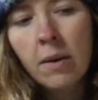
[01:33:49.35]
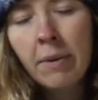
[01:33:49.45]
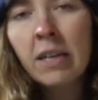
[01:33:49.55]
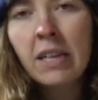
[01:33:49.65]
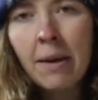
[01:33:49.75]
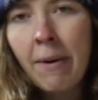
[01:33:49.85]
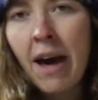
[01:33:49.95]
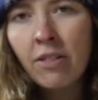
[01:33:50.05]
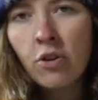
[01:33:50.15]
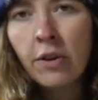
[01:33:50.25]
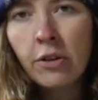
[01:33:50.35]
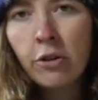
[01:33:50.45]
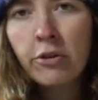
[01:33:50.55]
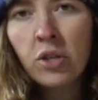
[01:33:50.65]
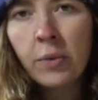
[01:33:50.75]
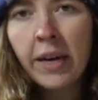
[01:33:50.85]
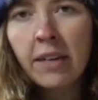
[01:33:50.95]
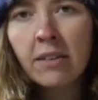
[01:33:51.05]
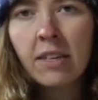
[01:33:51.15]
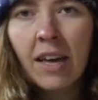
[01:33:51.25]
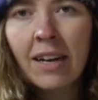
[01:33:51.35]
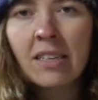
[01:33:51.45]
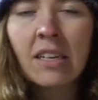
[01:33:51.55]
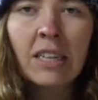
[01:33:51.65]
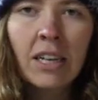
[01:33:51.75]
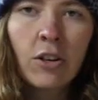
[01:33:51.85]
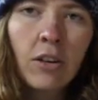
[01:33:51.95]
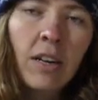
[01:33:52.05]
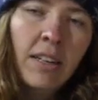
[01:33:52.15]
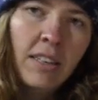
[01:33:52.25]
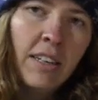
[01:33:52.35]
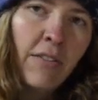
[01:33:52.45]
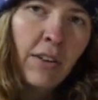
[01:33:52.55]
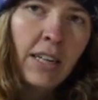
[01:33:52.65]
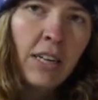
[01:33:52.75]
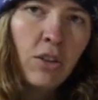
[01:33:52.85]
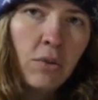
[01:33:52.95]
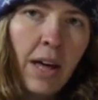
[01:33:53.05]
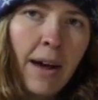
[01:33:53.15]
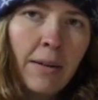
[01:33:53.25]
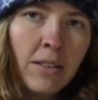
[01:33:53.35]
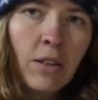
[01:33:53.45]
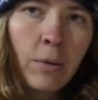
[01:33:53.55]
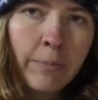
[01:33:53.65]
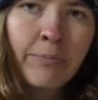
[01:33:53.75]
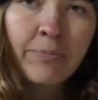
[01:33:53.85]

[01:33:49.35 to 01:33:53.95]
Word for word: pickling bath you can do to it as a cleaner to definitely do that. So.